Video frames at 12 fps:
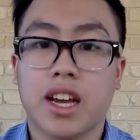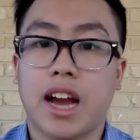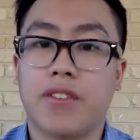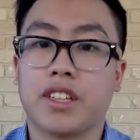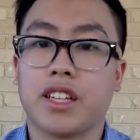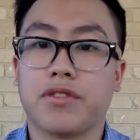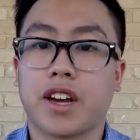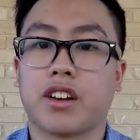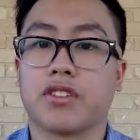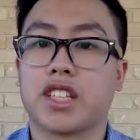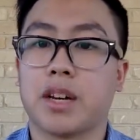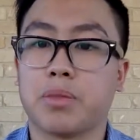having the effect
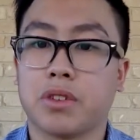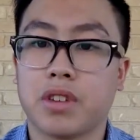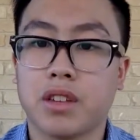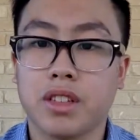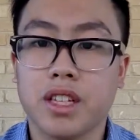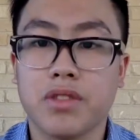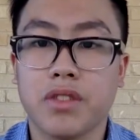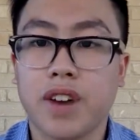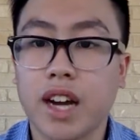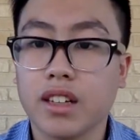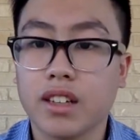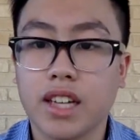of temporarily
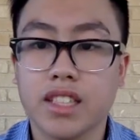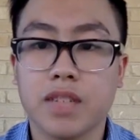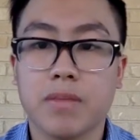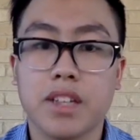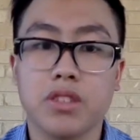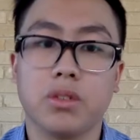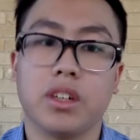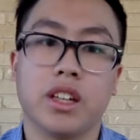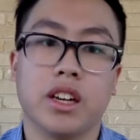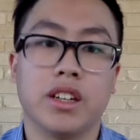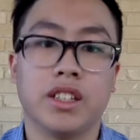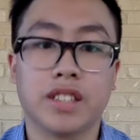revitalizing mental
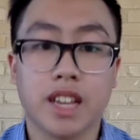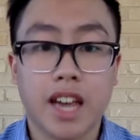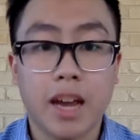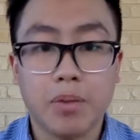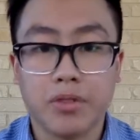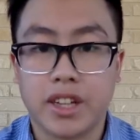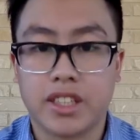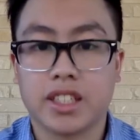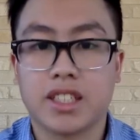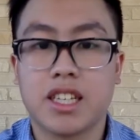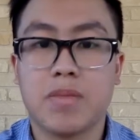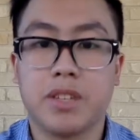alertness and preventing
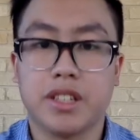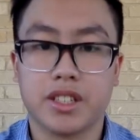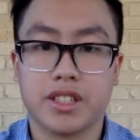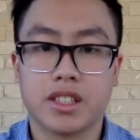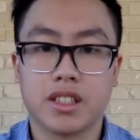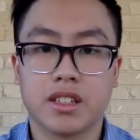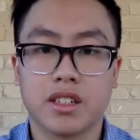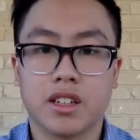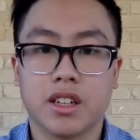sleepiness.